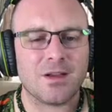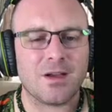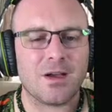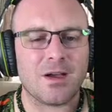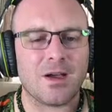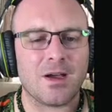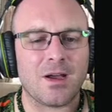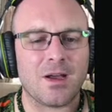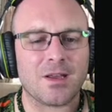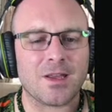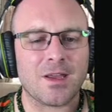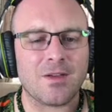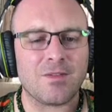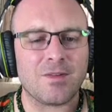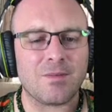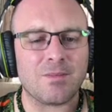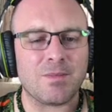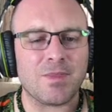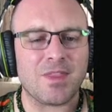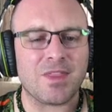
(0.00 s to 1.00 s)
I gave
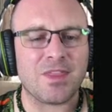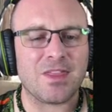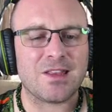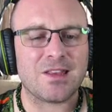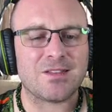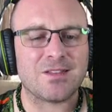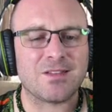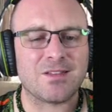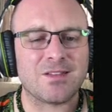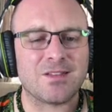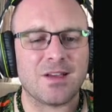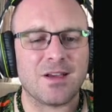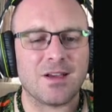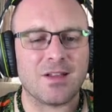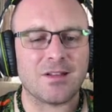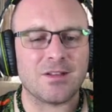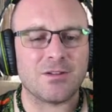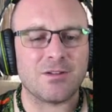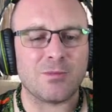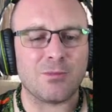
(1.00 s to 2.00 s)
him this uh,
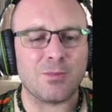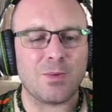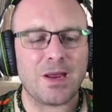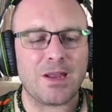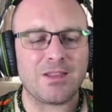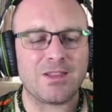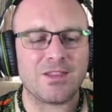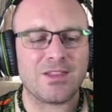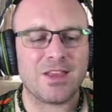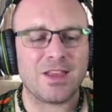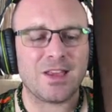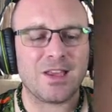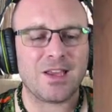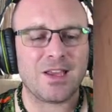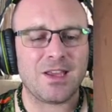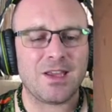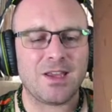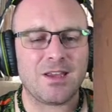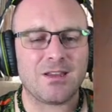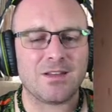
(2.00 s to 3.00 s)
little weight thingy,